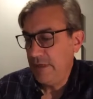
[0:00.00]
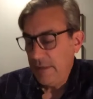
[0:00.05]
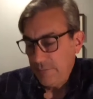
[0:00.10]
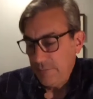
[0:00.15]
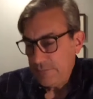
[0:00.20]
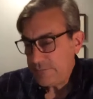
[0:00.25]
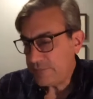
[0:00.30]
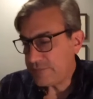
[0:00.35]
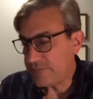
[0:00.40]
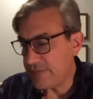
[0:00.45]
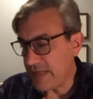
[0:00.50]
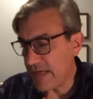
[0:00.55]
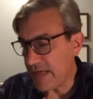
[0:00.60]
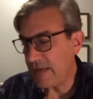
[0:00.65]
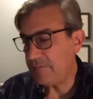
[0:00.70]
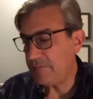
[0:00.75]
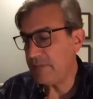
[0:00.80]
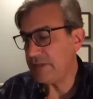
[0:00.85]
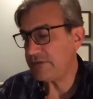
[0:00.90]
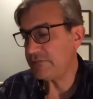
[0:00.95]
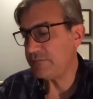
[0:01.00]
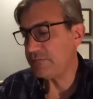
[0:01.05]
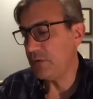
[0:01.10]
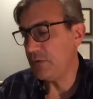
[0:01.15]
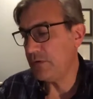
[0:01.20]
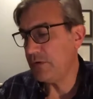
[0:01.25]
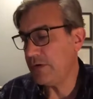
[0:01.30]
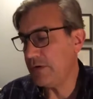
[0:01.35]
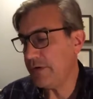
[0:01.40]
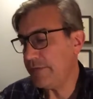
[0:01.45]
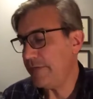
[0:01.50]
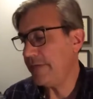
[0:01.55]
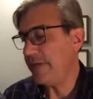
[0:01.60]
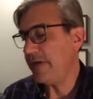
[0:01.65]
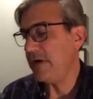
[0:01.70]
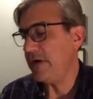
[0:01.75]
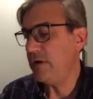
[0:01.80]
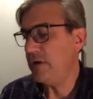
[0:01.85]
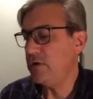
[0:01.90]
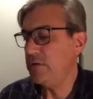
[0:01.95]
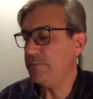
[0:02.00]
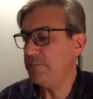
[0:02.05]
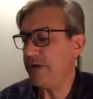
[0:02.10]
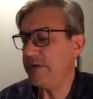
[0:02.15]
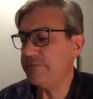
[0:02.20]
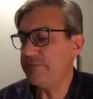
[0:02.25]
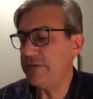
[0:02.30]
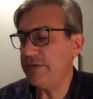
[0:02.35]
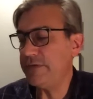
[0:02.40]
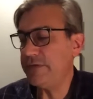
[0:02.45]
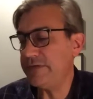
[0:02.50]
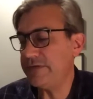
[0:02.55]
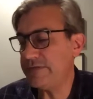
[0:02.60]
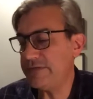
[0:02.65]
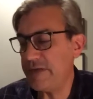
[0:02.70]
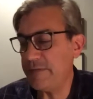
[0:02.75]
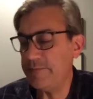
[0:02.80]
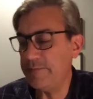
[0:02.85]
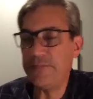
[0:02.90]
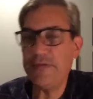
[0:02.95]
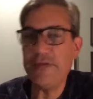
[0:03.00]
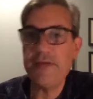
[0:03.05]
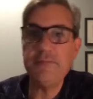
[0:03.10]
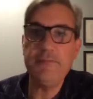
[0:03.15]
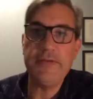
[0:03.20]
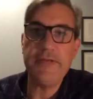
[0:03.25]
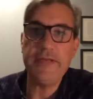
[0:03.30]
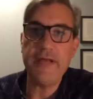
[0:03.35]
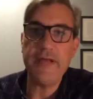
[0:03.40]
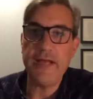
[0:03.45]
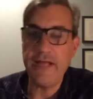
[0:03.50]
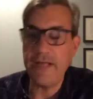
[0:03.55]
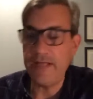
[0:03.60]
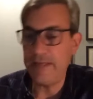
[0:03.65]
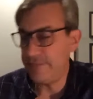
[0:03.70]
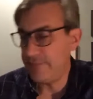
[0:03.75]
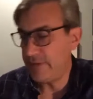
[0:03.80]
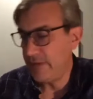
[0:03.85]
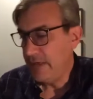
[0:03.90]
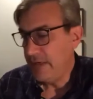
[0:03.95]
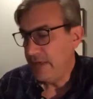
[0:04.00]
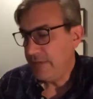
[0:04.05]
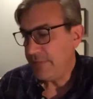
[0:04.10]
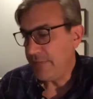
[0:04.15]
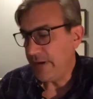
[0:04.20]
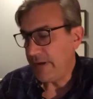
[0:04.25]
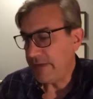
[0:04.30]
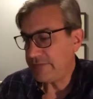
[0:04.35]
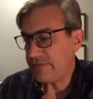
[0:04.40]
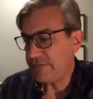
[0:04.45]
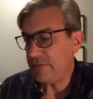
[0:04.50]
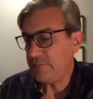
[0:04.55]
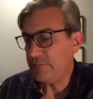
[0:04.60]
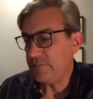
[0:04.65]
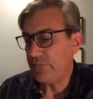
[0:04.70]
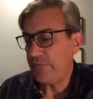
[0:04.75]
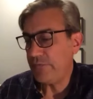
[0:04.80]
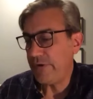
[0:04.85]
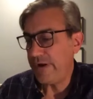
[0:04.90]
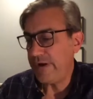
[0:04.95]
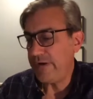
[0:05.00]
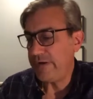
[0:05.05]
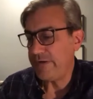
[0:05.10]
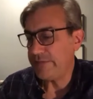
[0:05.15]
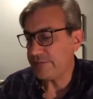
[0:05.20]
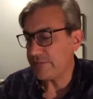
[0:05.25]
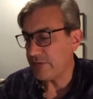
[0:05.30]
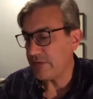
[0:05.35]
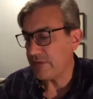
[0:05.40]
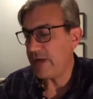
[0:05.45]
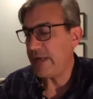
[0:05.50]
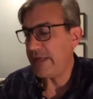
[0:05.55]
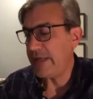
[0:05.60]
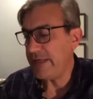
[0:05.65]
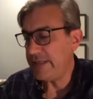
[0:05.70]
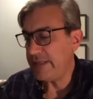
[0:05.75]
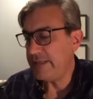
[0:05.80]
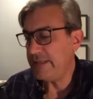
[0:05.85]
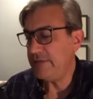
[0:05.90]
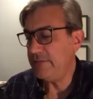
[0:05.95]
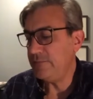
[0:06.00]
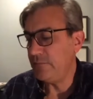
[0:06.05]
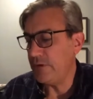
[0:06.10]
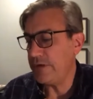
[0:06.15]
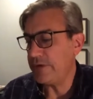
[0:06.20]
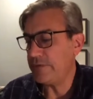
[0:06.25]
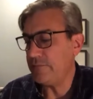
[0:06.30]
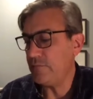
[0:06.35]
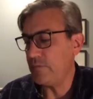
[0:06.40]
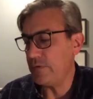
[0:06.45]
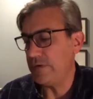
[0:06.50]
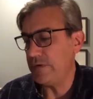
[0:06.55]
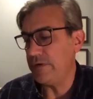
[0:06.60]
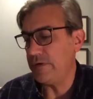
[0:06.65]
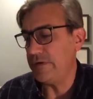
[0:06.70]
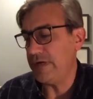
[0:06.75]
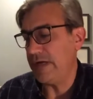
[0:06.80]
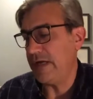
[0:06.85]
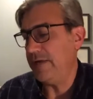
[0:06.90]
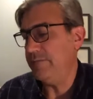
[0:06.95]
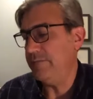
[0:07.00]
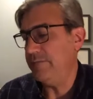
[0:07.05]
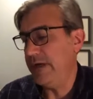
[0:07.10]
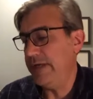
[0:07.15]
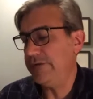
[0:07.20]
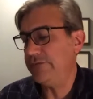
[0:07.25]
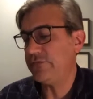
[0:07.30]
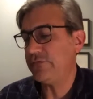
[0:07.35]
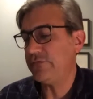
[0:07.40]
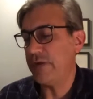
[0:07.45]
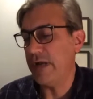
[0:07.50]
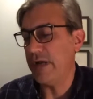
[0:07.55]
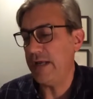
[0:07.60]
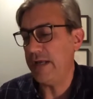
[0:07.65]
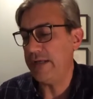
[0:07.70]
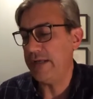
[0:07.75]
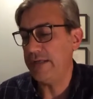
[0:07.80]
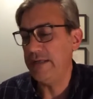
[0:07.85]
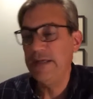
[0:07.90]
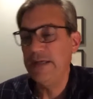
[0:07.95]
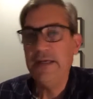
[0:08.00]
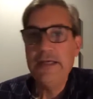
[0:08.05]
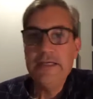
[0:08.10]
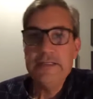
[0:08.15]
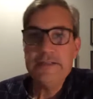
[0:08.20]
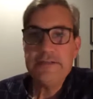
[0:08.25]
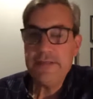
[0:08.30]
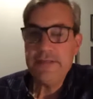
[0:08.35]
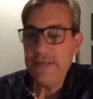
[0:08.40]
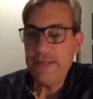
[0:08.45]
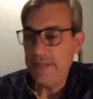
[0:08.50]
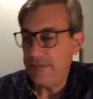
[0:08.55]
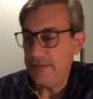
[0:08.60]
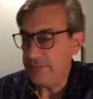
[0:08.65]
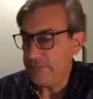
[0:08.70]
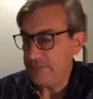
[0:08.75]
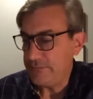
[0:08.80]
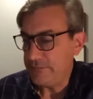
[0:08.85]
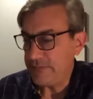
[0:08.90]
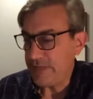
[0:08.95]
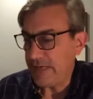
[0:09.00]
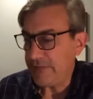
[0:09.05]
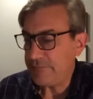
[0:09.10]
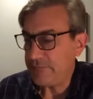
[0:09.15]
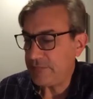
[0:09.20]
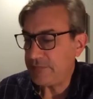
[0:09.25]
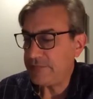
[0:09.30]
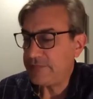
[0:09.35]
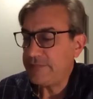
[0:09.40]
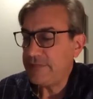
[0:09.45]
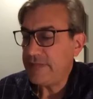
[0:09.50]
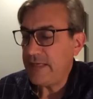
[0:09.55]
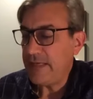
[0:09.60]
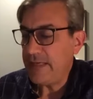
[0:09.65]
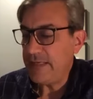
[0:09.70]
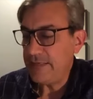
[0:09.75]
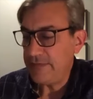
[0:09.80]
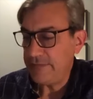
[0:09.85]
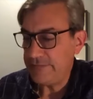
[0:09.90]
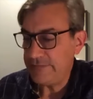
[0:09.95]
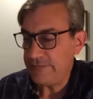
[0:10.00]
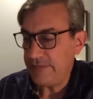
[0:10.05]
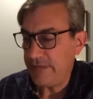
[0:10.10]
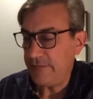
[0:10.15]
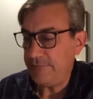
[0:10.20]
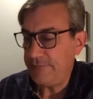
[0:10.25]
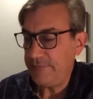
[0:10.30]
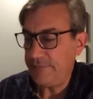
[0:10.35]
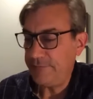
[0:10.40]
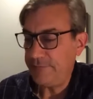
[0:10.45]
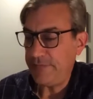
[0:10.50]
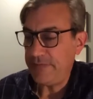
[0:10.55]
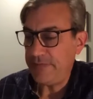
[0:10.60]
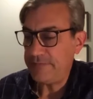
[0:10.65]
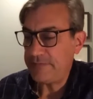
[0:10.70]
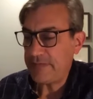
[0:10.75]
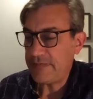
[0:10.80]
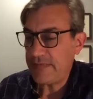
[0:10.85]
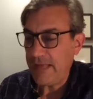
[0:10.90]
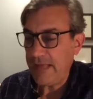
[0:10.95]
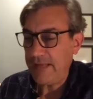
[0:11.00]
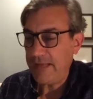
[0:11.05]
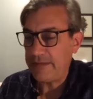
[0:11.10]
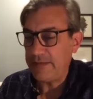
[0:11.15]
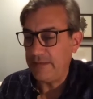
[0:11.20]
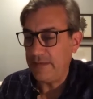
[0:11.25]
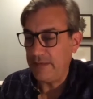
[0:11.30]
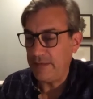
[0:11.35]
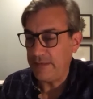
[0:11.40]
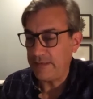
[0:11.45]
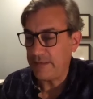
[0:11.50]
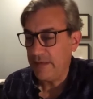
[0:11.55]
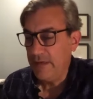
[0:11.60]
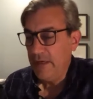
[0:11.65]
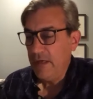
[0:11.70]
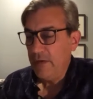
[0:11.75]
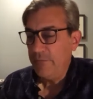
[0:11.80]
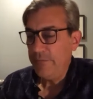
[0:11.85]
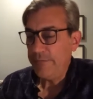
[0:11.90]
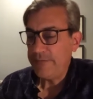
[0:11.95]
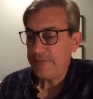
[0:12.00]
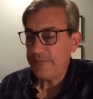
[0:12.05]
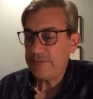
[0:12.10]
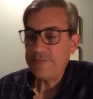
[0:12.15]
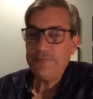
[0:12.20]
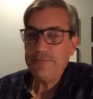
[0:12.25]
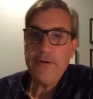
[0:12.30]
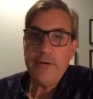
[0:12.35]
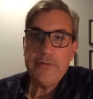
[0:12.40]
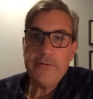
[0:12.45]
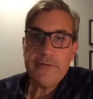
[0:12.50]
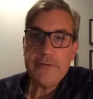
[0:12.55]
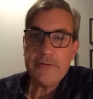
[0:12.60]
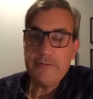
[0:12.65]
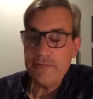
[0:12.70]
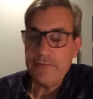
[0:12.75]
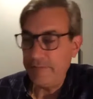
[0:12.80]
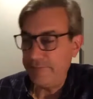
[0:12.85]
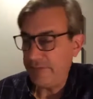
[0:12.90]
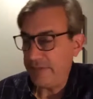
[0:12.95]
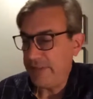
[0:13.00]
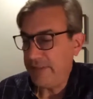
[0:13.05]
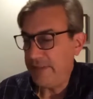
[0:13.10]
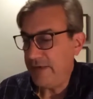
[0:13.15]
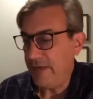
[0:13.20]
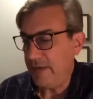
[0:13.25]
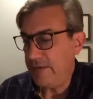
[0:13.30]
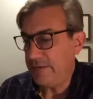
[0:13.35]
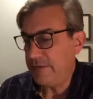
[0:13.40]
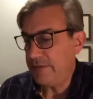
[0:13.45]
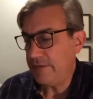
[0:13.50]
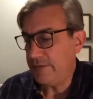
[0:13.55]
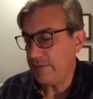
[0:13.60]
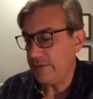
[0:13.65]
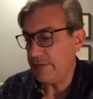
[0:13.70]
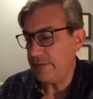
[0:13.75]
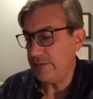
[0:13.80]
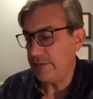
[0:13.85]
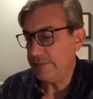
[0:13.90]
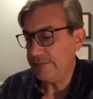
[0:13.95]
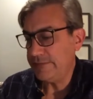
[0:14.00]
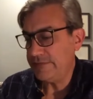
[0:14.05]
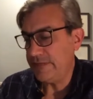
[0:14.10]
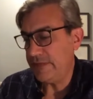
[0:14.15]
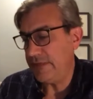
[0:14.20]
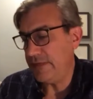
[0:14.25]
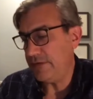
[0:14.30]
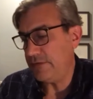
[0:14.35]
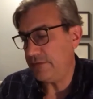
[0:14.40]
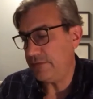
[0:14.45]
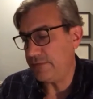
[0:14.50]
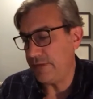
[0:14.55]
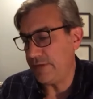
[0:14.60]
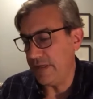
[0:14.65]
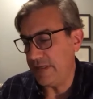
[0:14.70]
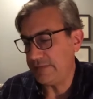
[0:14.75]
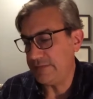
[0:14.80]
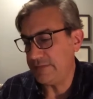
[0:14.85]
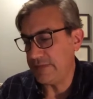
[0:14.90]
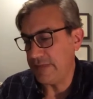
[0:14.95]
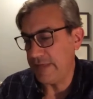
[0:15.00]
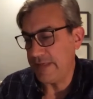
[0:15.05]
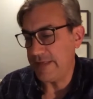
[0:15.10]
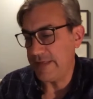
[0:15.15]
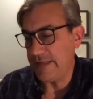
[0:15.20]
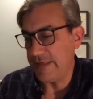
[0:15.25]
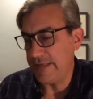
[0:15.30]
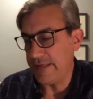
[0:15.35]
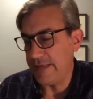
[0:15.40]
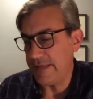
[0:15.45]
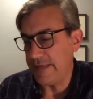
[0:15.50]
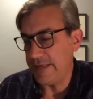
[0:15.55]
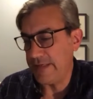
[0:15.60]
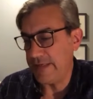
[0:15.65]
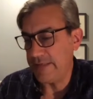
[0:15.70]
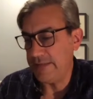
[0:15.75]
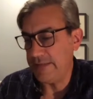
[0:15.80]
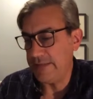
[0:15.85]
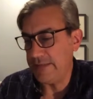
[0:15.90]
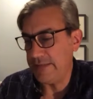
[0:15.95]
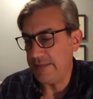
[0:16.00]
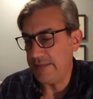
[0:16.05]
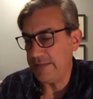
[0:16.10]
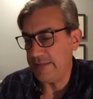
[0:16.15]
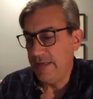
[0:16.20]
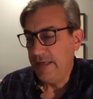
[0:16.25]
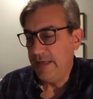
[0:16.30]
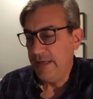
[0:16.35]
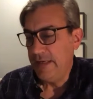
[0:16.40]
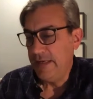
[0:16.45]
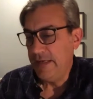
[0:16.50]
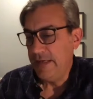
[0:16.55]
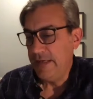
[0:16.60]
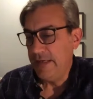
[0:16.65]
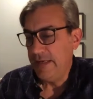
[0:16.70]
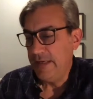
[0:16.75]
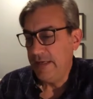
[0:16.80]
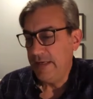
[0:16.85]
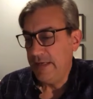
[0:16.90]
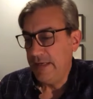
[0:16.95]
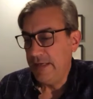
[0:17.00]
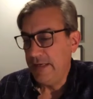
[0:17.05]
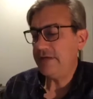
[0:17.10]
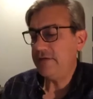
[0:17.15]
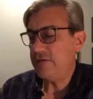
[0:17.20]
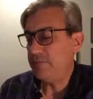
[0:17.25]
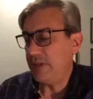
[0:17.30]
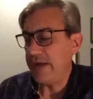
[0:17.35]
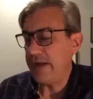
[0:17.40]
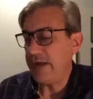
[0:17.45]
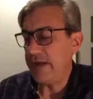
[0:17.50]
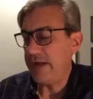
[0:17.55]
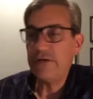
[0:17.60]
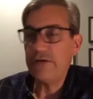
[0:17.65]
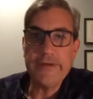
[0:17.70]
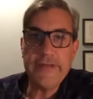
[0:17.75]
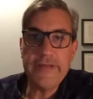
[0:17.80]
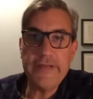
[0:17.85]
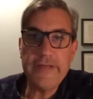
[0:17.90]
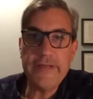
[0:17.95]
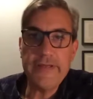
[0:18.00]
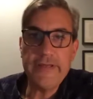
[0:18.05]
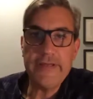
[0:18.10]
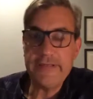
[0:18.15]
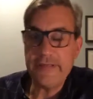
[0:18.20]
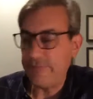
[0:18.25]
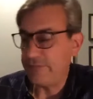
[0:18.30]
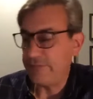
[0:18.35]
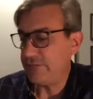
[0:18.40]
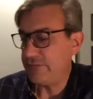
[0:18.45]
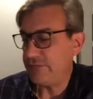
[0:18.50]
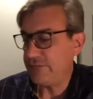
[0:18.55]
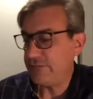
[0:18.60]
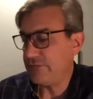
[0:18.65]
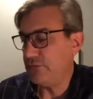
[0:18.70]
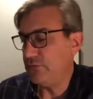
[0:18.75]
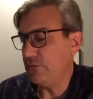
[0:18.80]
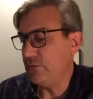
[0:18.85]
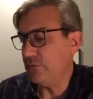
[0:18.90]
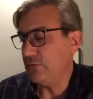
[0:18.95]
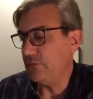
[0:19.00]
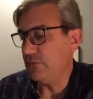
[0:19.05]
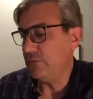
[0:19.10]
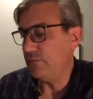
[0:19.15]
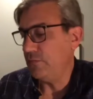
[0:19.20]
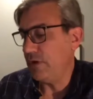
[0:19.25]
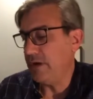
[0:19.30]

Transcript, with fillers: which was not much more than the hope of doing something beyond thoughts and prayers or any one word I might try to use after seeing a self defense catalog with its photo of a young girl sitting cross legged against the cinder block grid of a school